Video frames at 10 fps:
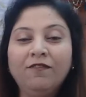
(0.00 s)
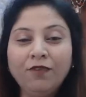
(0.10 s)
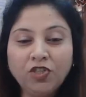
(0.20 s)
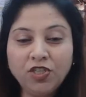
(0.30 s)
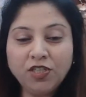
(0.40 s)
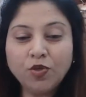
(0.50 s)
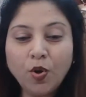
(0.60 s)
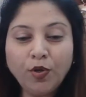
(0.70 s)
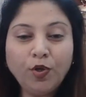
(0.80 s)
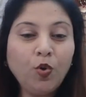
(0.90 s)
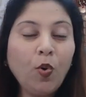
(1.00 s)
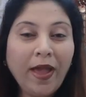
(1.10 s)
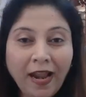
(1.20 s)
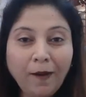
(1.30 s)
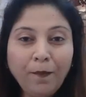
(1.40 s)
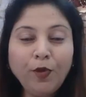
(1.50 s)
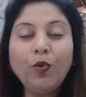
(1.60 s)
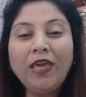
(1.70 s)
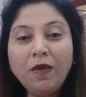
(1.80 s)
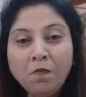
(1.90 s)
which is going to help you
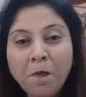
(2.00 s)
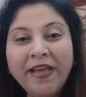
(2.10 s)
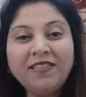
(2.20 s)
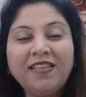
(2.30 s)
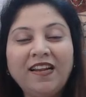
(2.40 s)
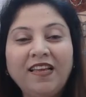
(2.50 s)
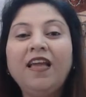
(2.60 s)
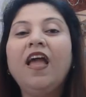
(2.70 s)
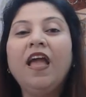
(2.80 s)
immensely